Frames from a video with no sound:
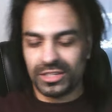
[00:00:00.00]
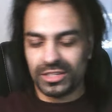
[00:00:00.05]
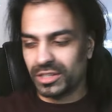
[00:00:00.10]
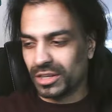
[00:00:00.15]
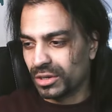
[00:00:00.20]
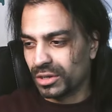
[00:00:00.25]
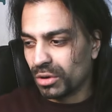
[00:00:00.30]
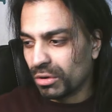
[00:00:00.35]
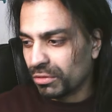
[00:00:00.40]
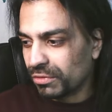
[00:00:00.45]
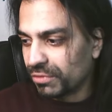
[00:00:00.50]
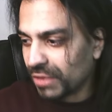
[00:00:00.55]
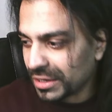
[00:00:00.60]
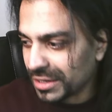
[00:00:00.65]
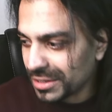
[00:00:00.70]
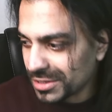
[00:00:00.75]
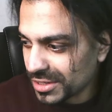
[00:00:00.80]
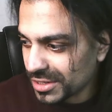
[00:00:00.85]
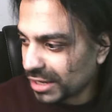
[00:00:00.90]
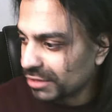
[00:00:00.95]
can go f-
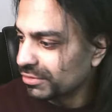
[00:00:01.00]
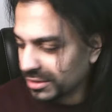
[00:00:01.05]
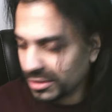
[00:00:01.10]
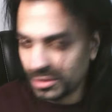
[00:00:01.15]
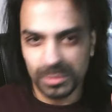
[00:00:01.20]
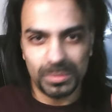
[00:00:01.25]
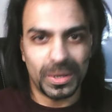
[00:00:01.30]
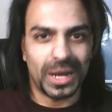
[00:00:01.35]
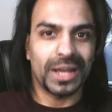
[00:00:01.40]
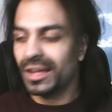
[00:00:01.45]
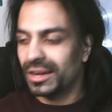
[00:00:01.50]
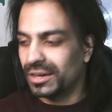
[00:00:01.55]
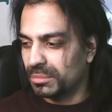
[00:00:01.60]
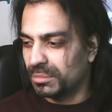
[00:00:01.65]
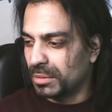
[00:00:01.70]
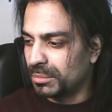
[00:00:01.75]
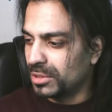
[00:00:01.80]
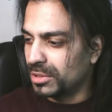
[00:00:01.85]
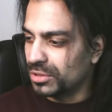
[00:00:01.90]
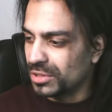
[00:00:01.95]
itself. Goodbye.
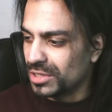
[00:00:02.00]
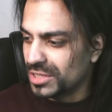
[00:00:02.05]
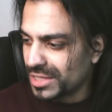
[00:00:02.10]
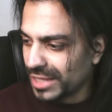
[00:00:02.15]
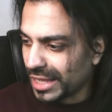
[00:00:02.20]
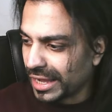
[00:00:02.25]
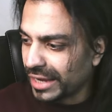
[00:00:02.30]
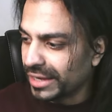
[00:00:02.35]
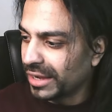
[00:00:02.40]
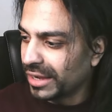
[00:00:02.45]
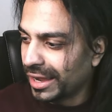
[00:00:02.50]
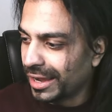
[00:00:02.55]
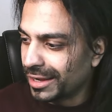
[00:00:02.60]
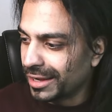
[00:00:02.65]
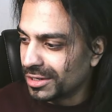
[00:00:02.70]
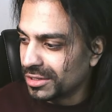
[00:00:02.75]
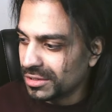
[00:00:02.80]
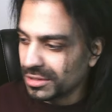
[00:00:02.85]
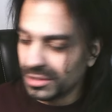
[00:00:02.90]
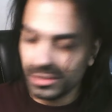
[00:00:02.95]
Remember to dislike
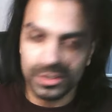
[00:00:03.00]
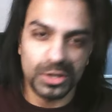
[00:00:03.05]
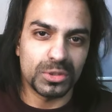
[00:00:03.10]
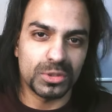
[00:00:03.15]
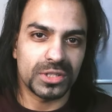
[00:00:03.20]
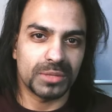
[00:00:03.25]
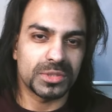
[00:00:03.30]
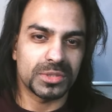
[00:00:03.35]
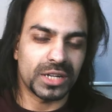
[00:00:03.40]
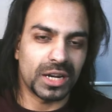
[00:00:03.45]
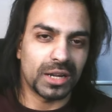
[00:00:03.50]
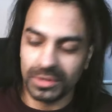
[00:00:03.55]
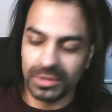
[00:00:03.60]
and don't subscribe.